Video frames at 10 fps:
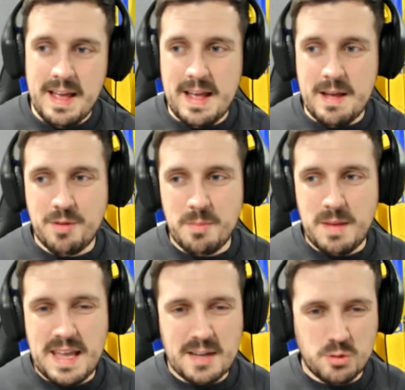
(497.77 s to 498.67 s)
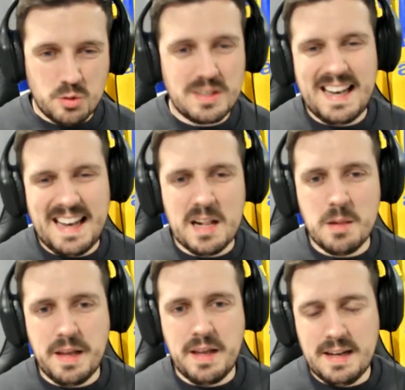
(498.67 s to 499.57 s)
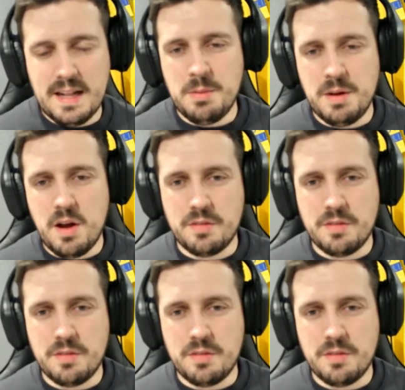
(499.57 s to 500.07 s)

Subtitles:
And for me, yeah, just a little bit